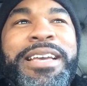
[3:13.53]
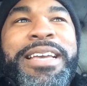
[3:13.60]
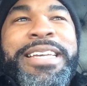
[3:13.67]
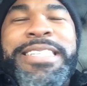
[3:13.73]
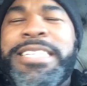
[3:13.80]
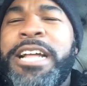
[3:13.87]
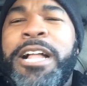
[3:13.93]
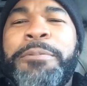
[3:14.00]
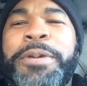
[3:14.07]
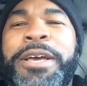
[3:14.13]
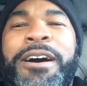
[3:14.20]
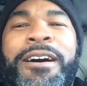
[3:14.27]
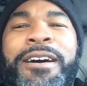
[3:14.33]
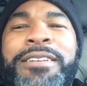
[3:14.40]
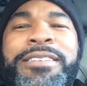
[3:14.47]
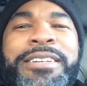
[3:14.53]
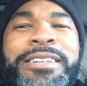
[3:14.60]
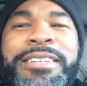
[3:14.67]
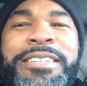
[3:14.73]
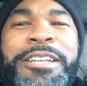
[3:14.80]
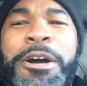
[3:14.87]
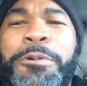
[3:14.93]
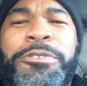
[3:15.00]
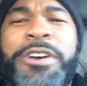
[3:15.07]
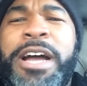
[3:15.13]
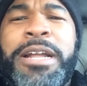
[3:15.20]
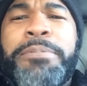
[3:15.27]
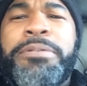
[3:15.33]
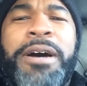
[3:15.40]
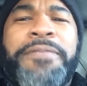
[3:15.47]
he's telling me all the, you know,
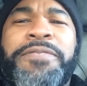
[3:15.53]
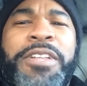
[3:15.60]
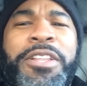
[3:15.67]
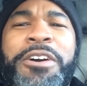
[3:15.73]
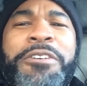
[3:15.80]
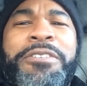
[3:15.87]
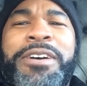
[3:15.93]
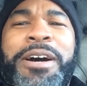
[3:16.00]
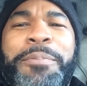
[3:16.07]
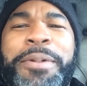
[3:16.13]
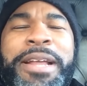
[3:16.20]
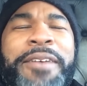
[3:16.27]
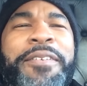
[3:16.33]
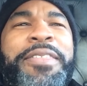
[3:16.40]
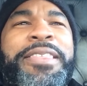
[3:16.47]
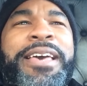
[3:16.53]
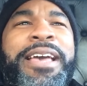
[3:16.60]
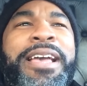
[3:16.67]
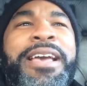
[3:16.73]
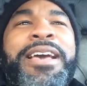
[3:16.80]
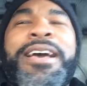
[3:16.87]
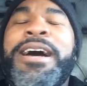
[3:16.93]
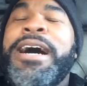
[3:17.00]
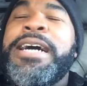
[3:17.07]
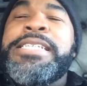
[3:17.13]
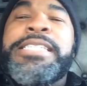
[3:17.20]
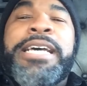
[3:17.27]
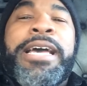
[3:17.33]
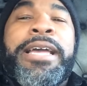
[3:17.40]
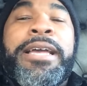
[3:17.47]
trying to puff the load up and everything. I
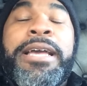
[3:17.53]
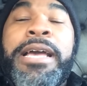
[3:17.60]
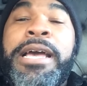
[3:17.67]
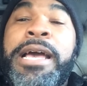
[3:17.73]
was like,